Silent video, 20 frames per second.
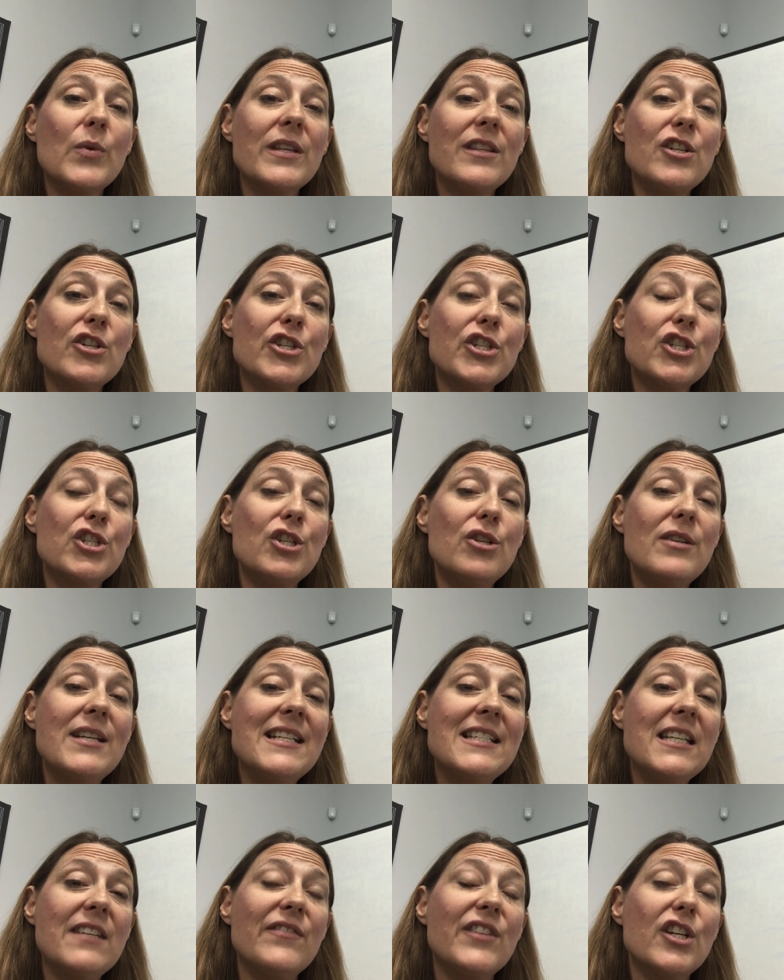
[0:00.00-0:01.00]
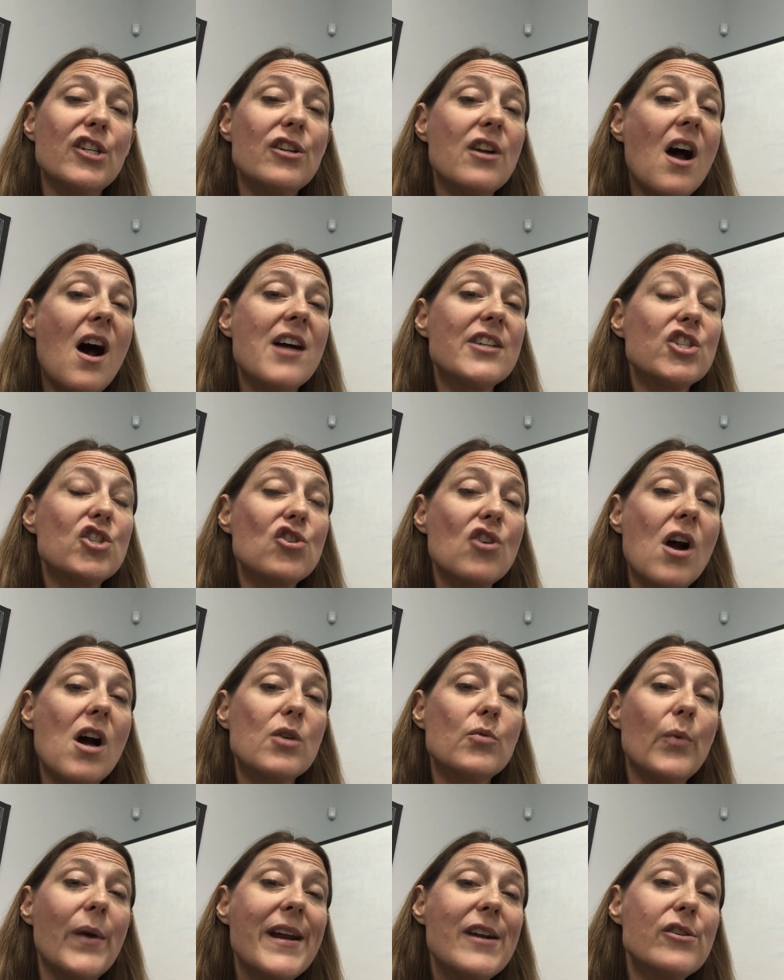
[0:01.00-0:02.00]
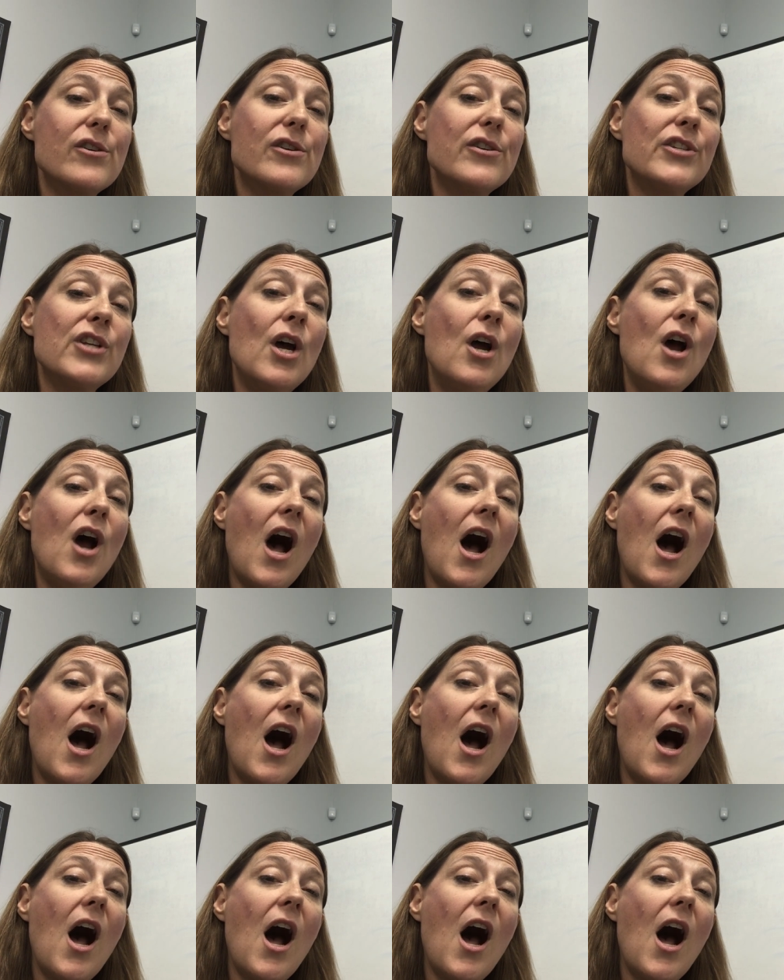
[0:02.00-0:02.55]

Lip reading: with your student if they're not strong readers.